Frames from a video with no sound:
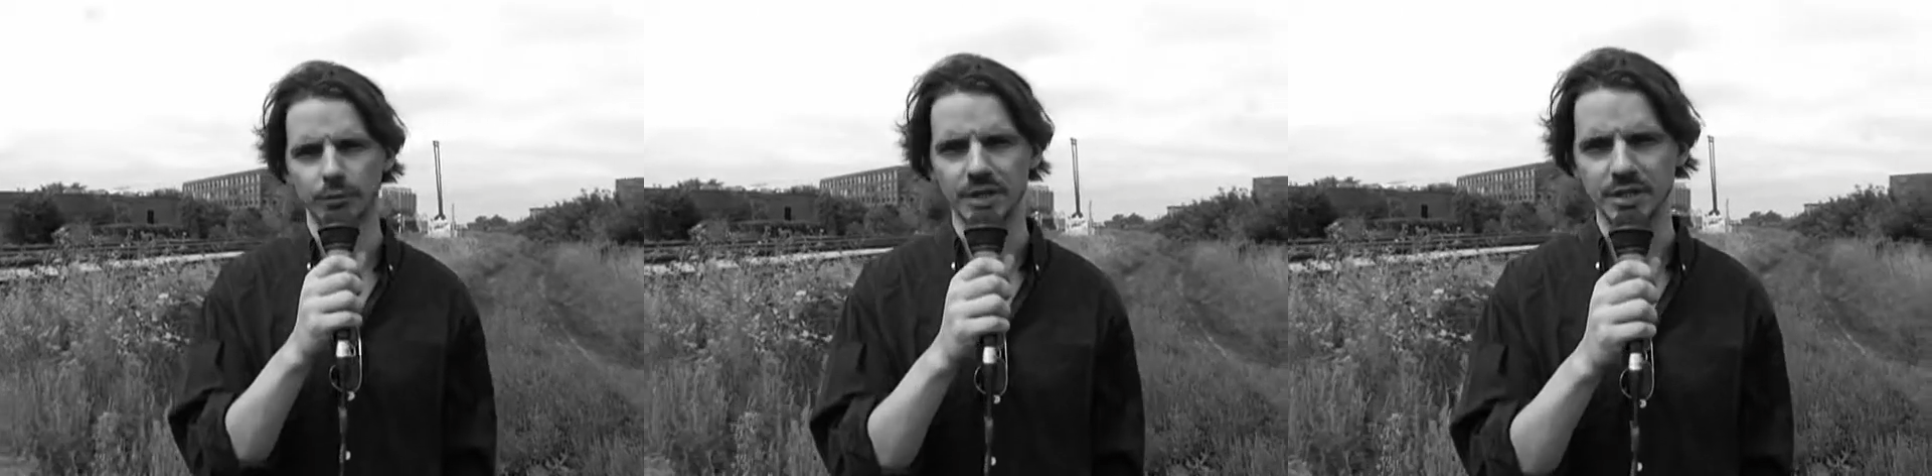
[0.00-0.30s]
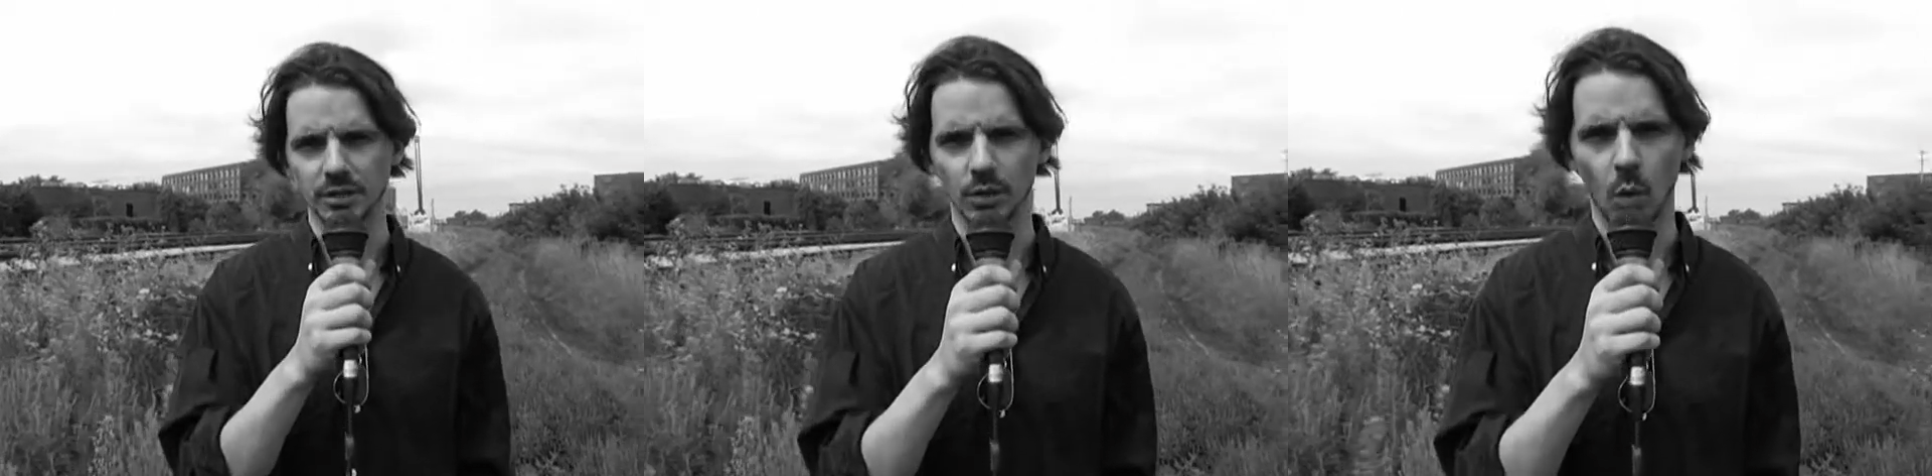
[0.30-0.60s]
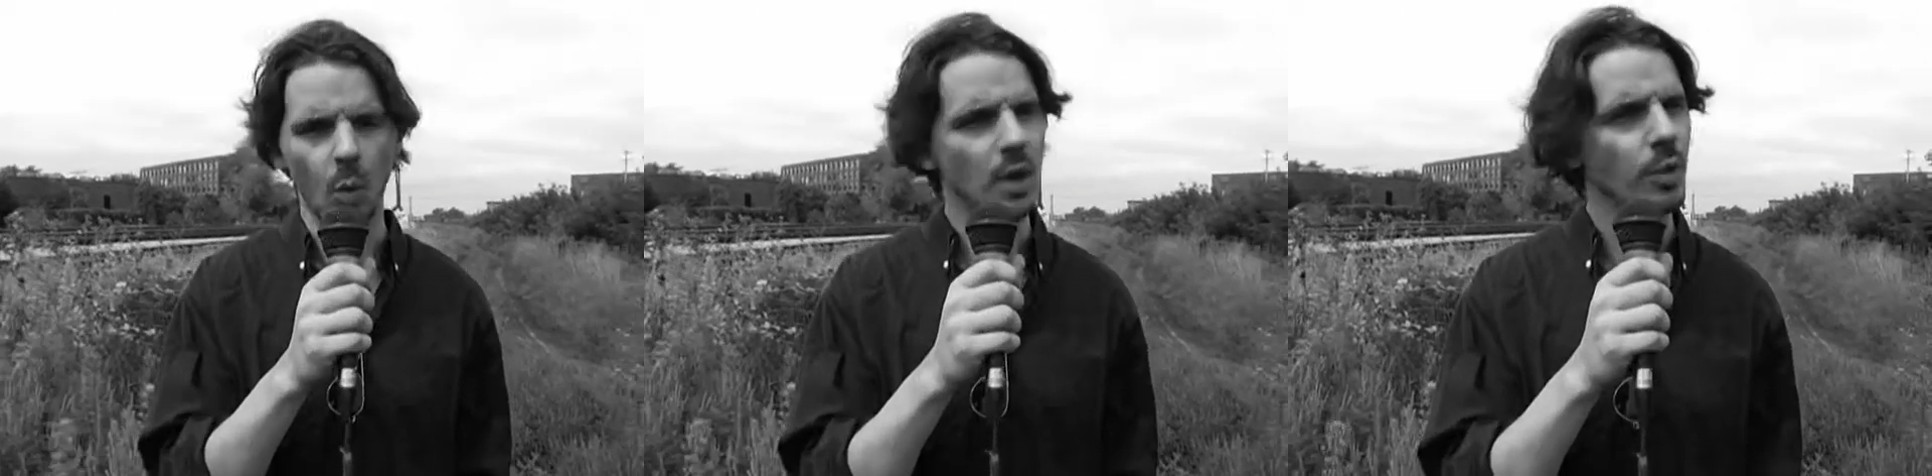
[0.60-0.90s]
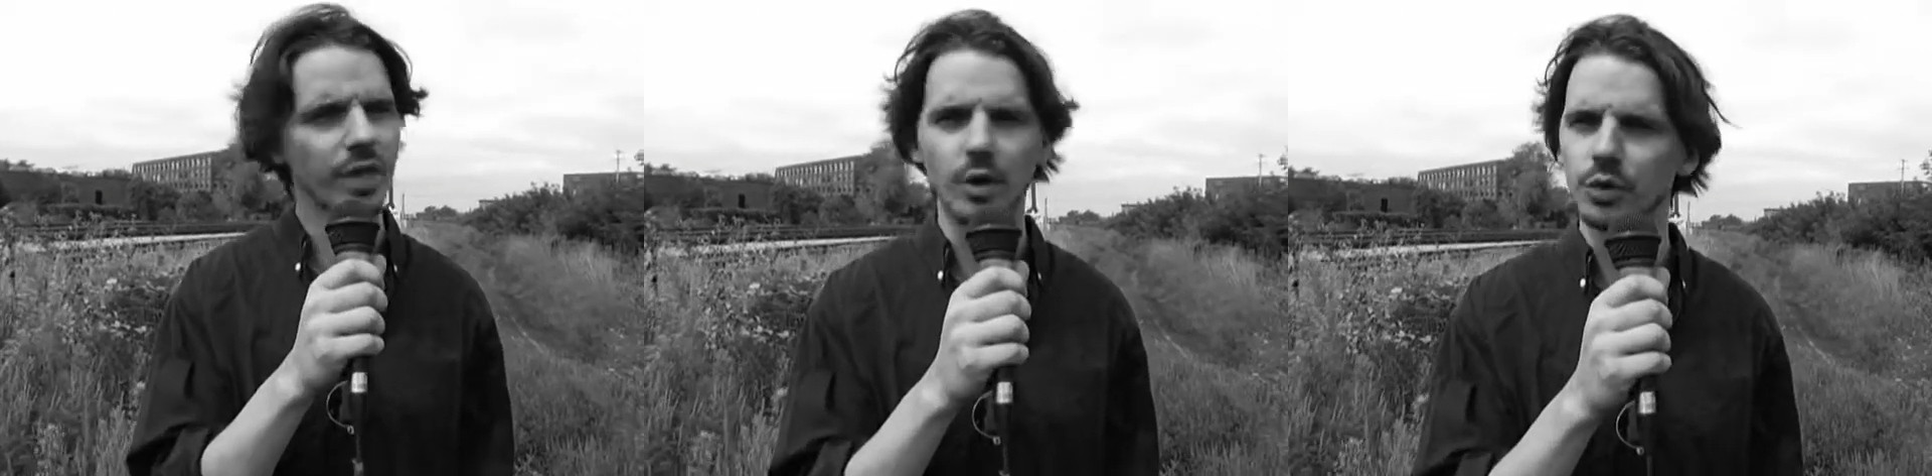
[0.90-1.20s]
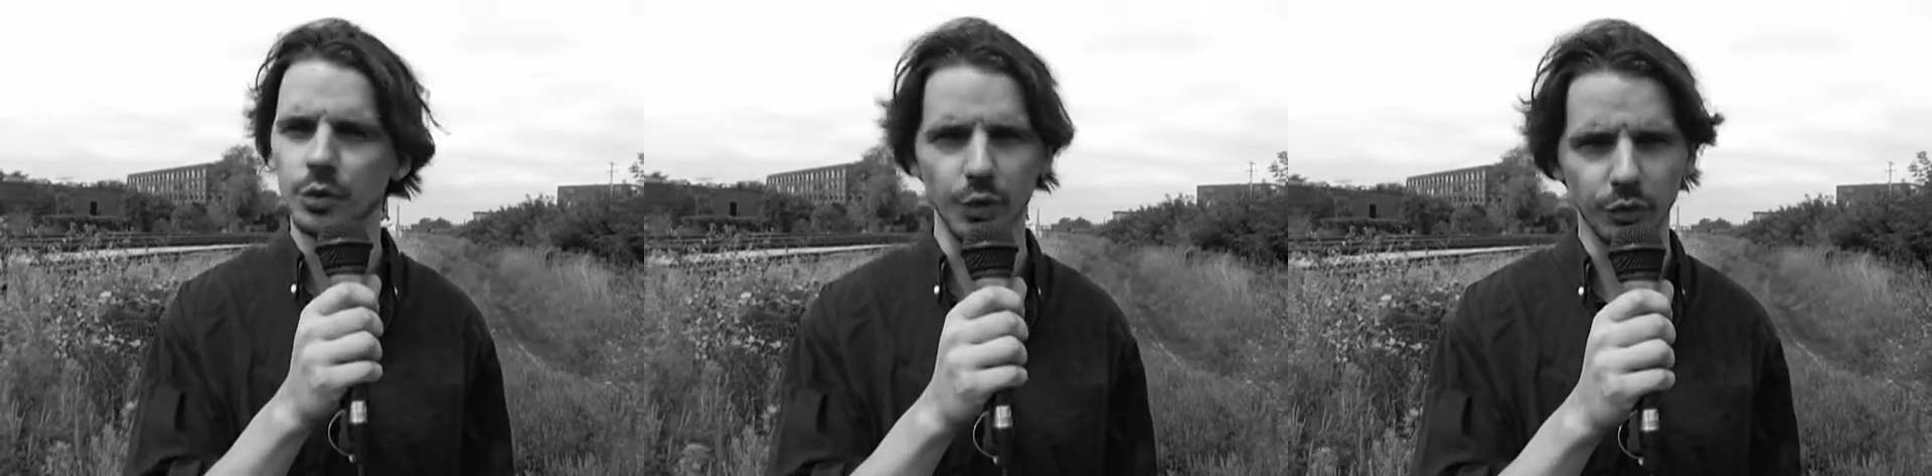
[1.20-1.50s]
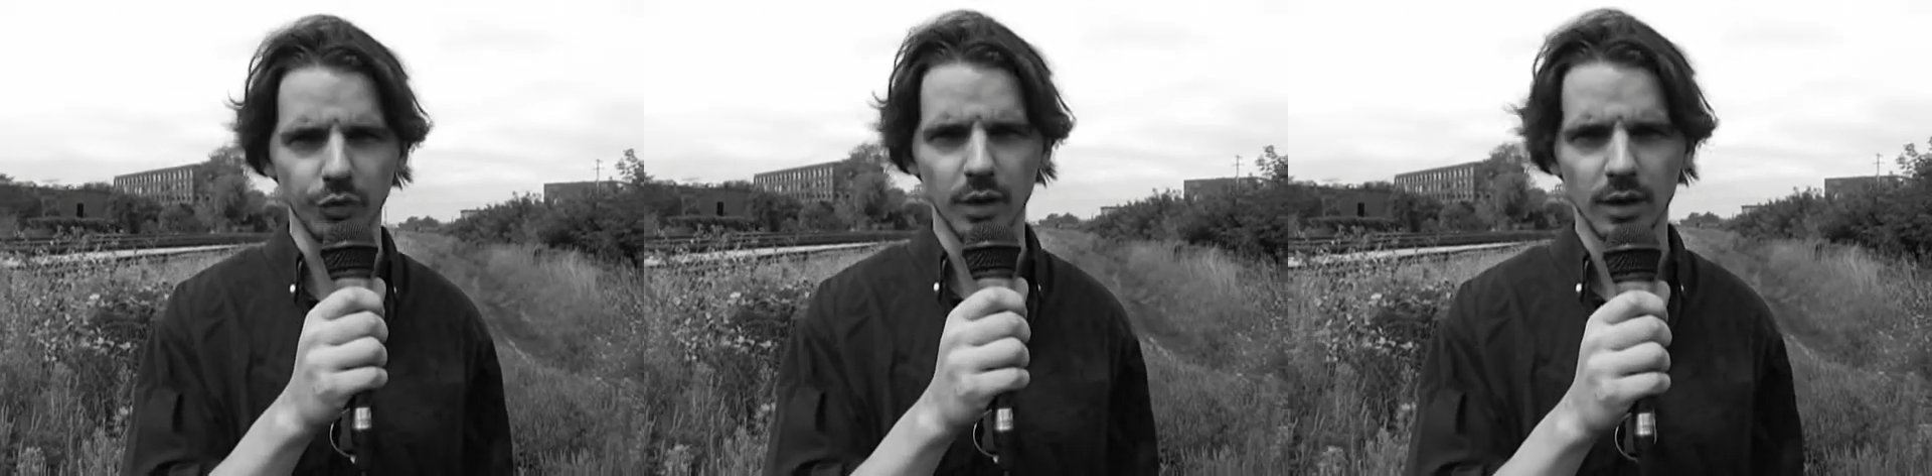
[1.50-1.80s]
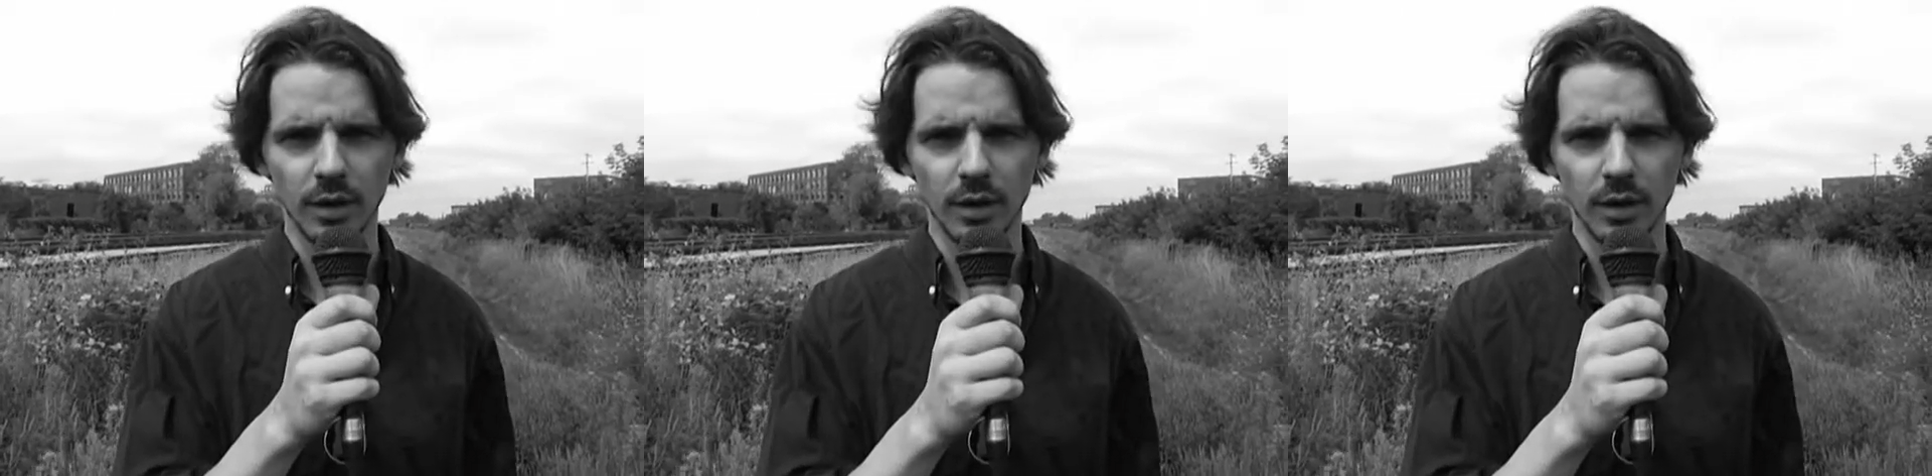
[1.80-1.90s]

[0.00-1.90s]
prison, one without a roof,